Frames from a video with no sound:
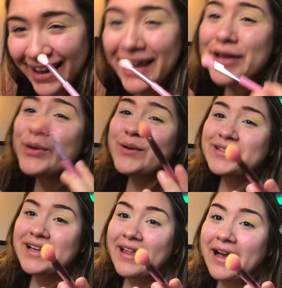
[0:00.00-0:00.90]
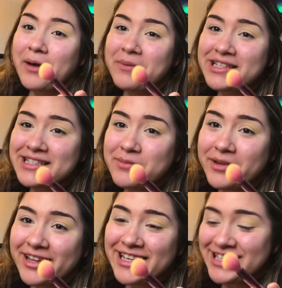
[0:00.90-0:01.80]
You can tell I got my
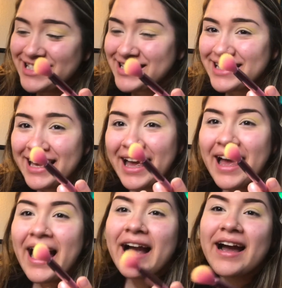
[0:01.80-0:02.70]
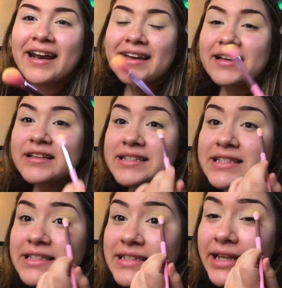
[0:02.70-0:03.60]
stimulus. I got a
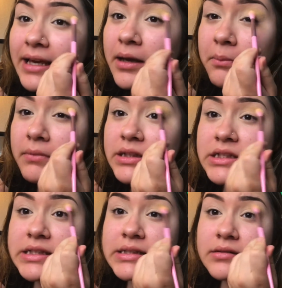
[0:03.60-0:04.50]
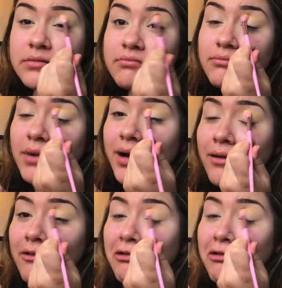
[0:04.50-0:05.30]
stigmatism, bro.